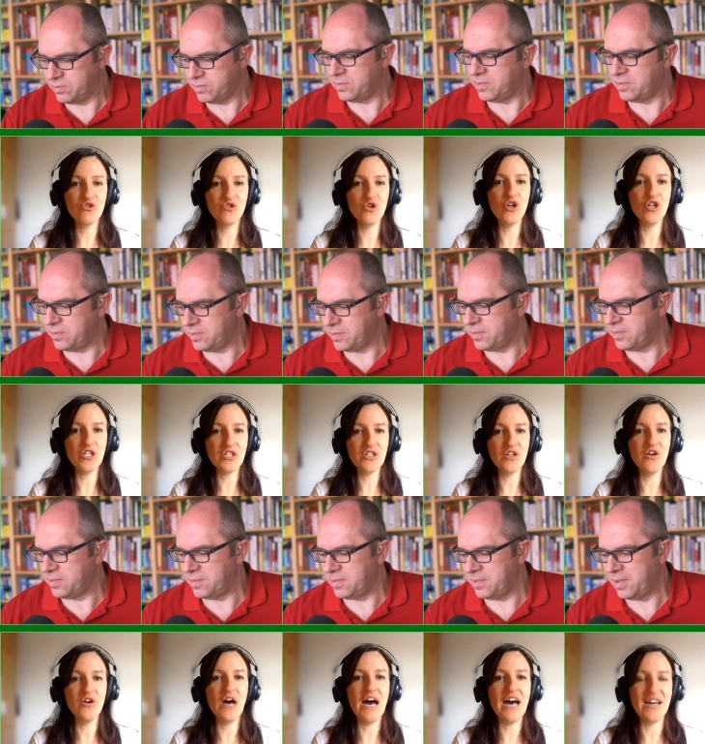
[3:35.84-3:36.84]
Speaker 1: un
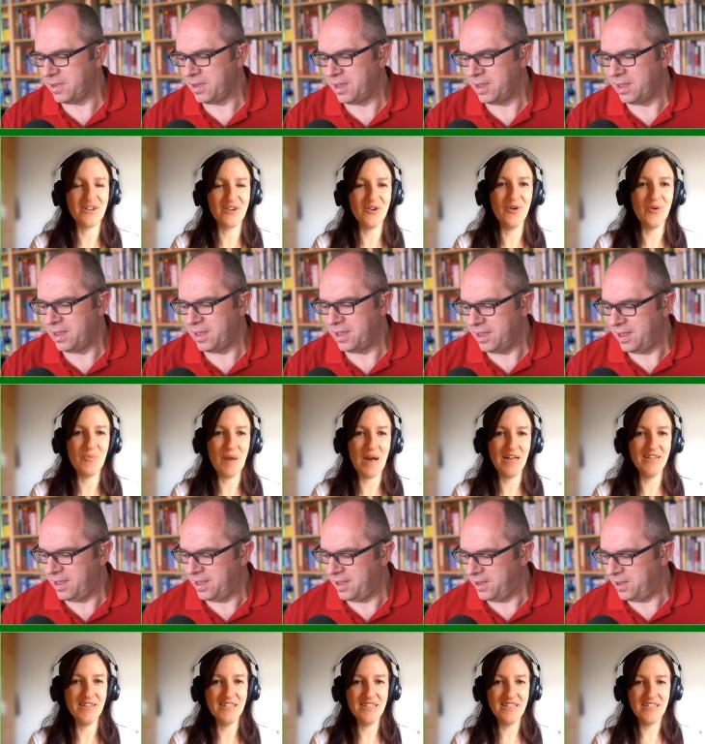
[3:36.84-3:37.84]
giorno a
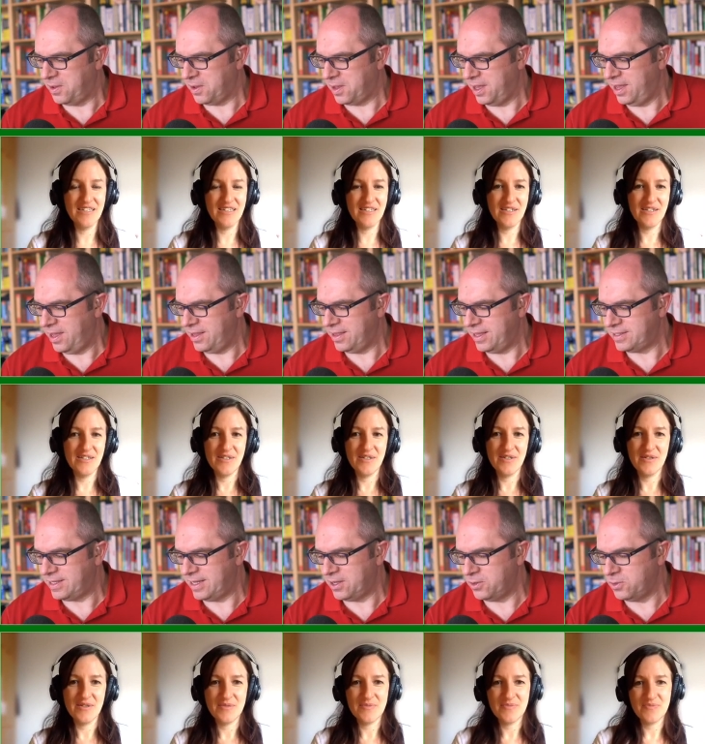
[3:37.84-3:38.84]
Roma.
Speaker 2: Okay, let's
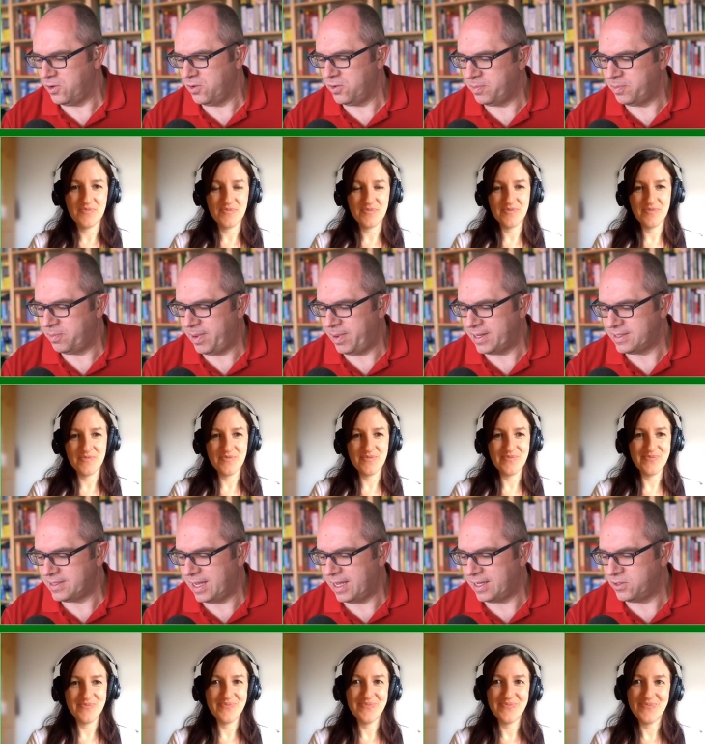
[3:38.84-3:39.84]
take ho
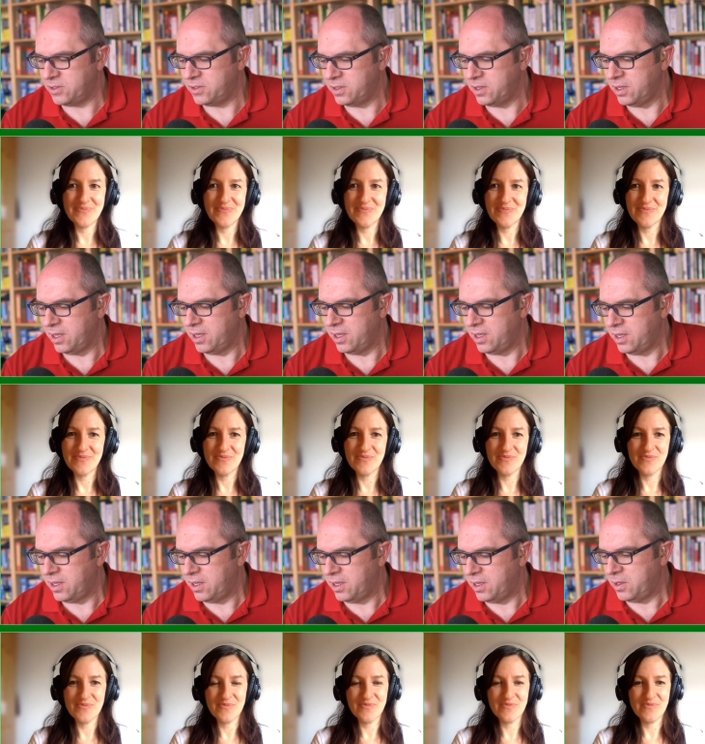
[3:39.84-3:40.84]
passato
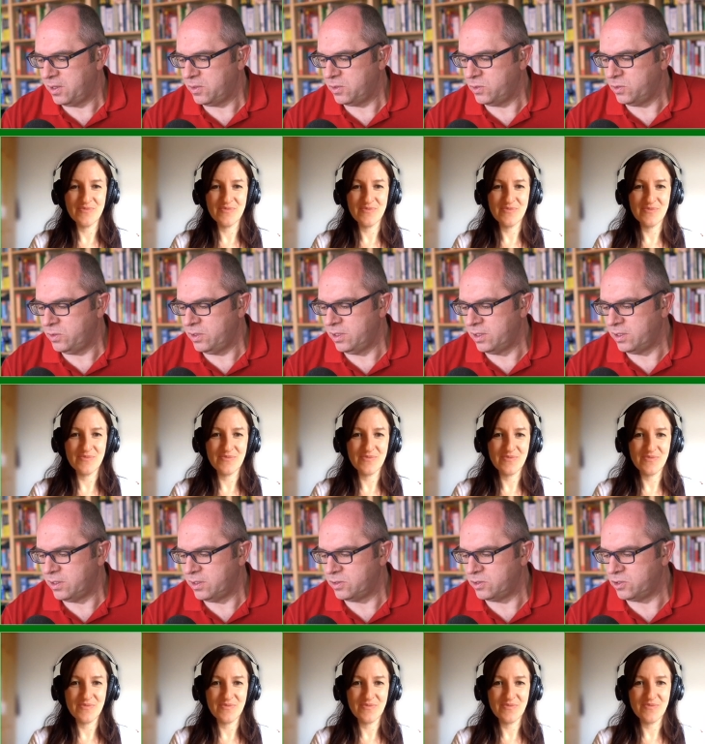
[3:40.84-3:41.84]
un
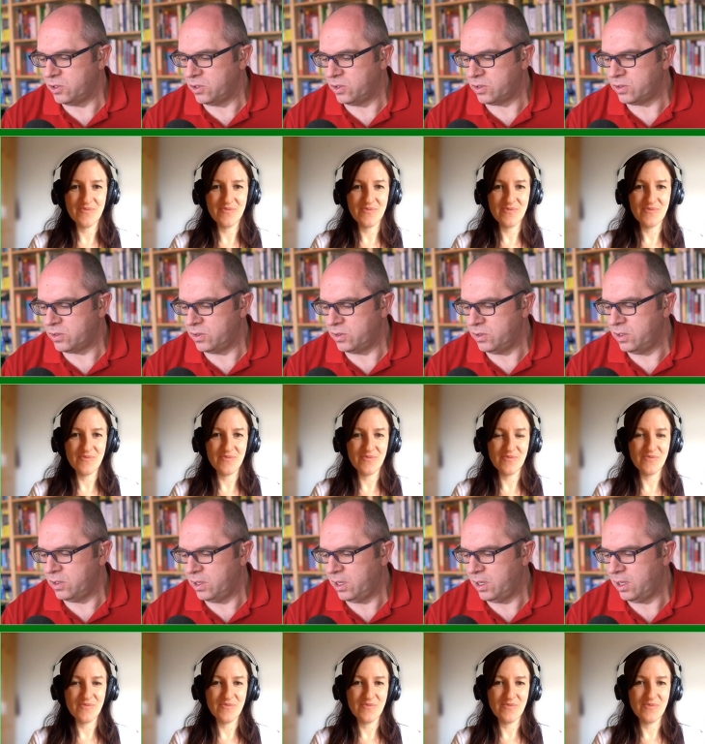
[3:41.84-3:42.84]
giorno